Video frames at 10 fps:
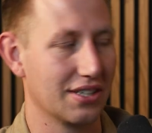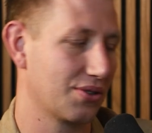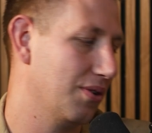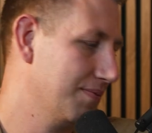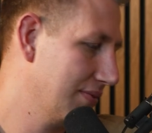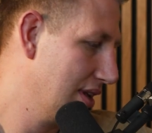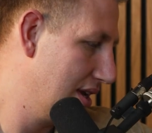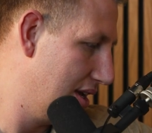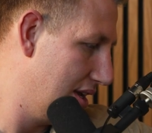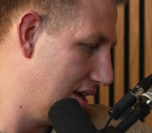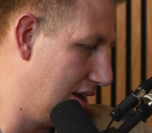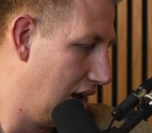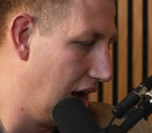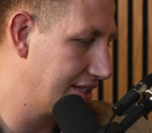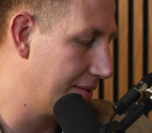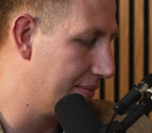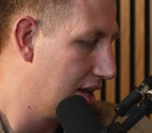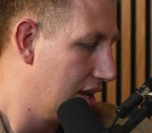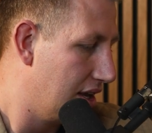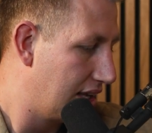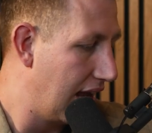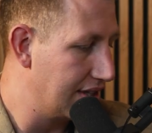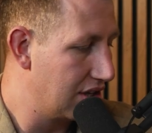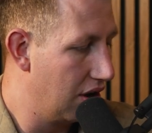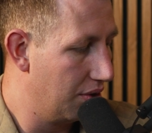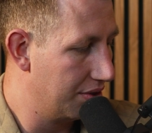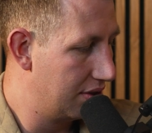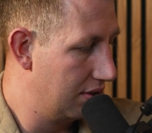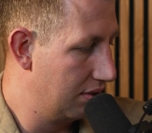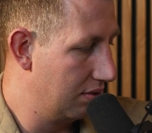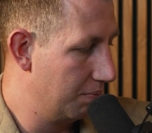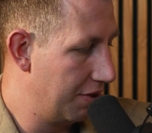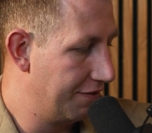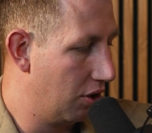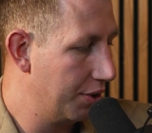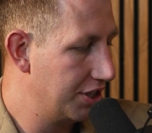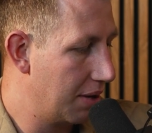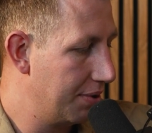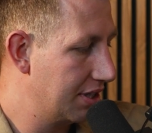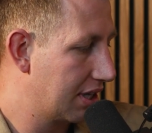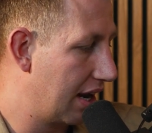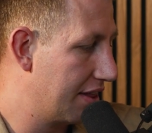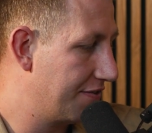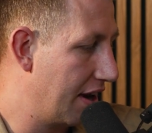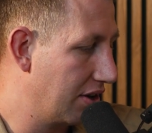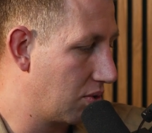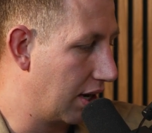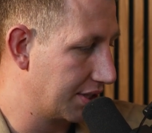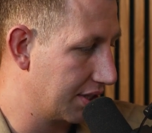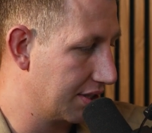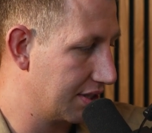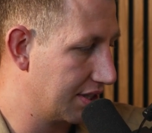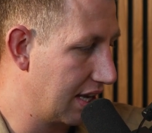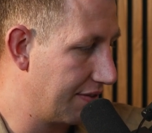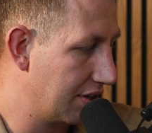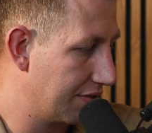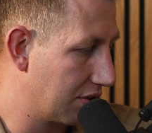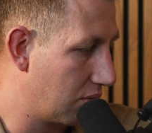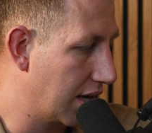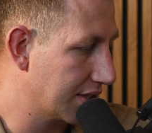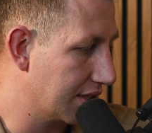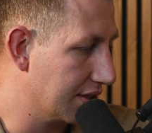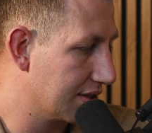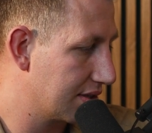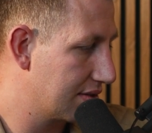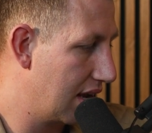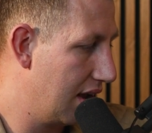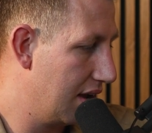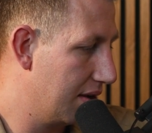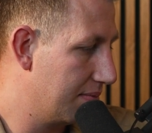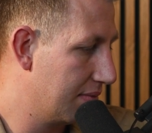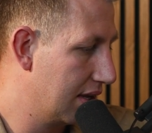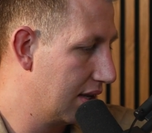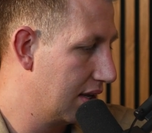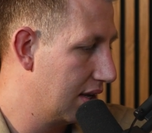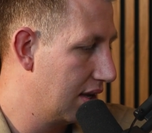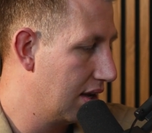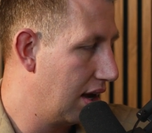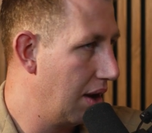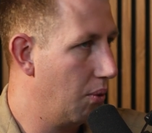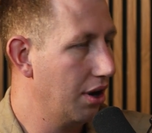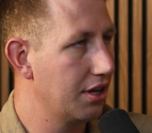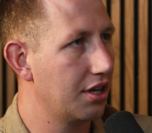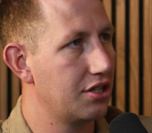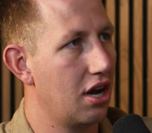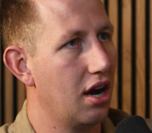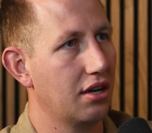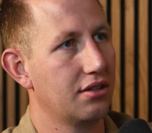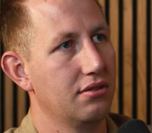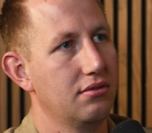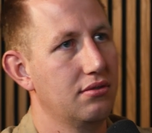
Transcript: That's cool. Awesome. Okay. So before we jump into kind of the final questions, the 7 different questions, I wanted to talk,